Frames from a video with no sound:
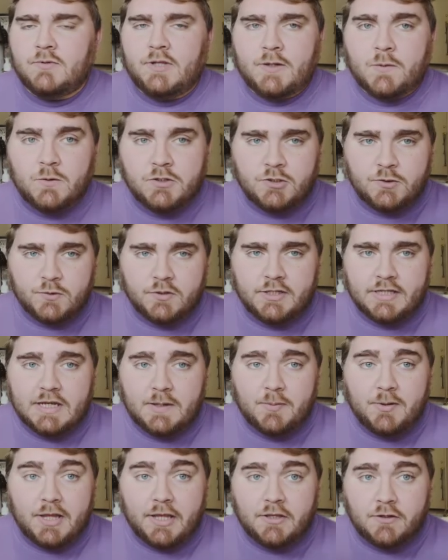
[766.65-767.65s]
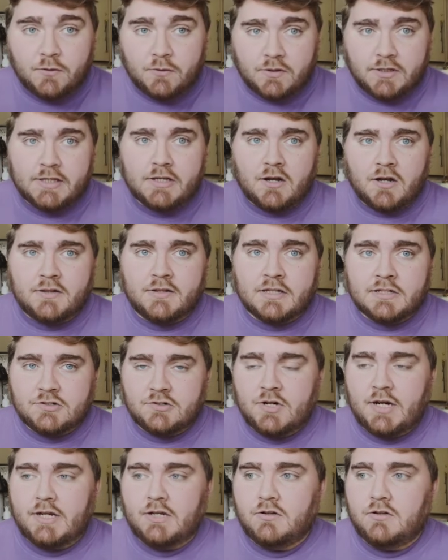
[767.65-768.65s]
Like when you click play, you click on that
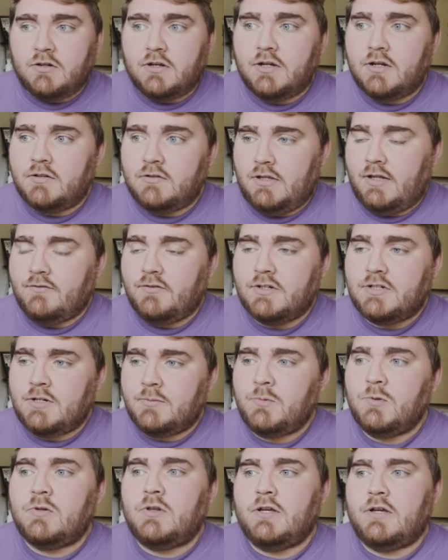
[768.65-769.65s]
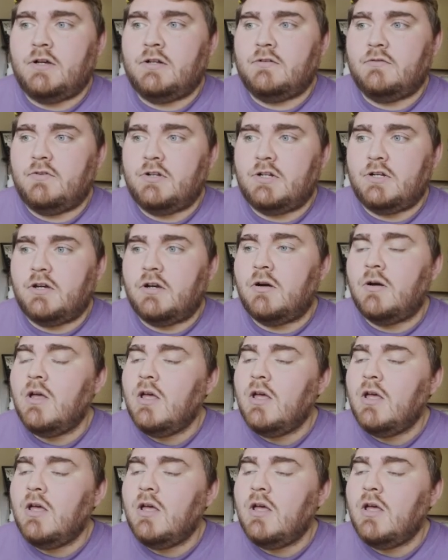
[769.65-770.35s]
triangle every time you click on a video.